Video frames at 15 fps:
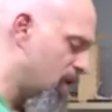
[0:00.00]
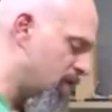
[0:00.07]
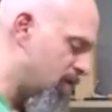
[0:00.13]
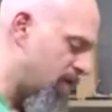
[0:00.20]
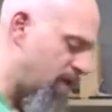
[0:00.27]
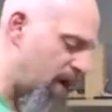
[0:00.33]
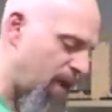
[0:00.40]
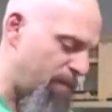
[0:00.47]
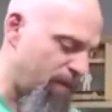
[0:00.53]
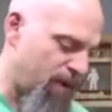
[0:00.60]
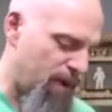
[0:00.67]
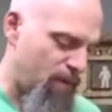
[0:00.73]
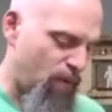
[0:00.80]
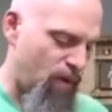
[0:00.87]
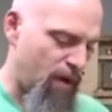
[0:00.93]
So then I
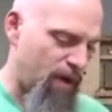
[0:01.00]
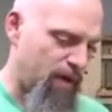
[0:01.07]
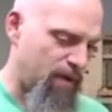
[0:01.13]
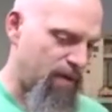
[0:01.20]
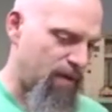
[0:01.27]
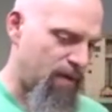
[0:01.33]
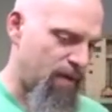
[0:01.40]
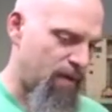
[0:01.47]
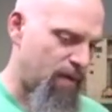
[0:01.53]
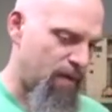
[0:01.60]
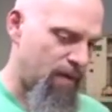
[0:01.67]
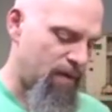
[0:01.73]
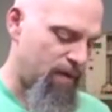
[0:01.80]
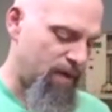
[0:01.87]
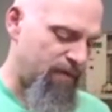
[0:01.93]
printed one.
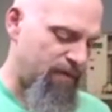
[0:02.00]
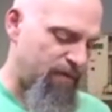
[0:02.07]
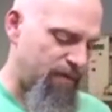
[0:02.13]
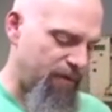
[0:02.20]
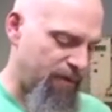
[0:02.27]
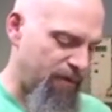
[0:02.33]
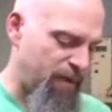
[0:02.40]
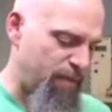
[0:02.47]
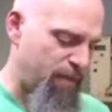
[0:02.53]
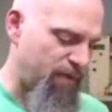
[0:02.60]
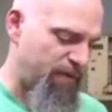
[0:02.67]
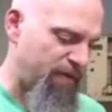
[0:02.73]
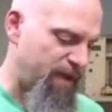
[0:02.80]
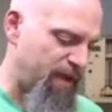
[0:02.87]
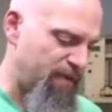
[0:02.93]
This is
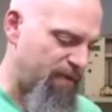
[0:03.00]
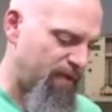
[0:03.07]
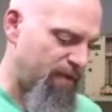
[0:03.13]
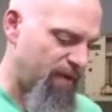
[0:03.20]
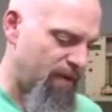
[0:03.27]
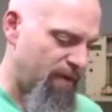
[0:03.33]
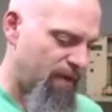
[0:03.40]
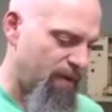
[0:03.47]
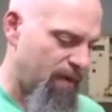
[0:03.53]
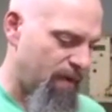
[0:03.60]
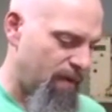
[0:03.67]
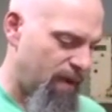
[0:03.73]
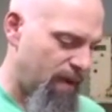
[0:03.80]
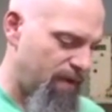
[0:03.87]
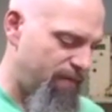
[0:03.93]
30%
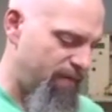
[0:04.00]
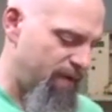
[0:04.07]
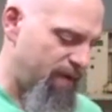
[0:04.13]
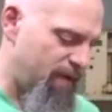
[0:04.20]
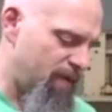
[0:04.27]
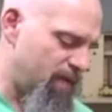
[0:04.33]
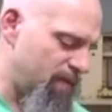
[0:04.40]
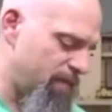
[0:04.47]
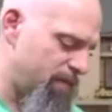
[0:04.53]
infill.